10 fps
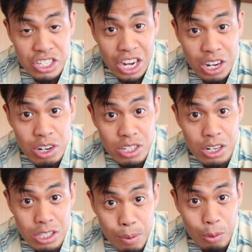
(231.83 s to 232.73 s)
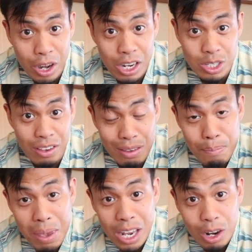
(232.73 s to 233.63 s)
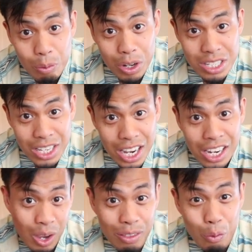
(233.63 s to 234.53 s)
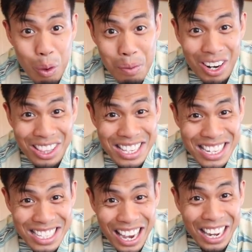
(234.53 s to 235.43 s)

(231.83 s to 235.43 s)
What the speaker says: genders are separated, so you have the men on one side, you have the women on this side.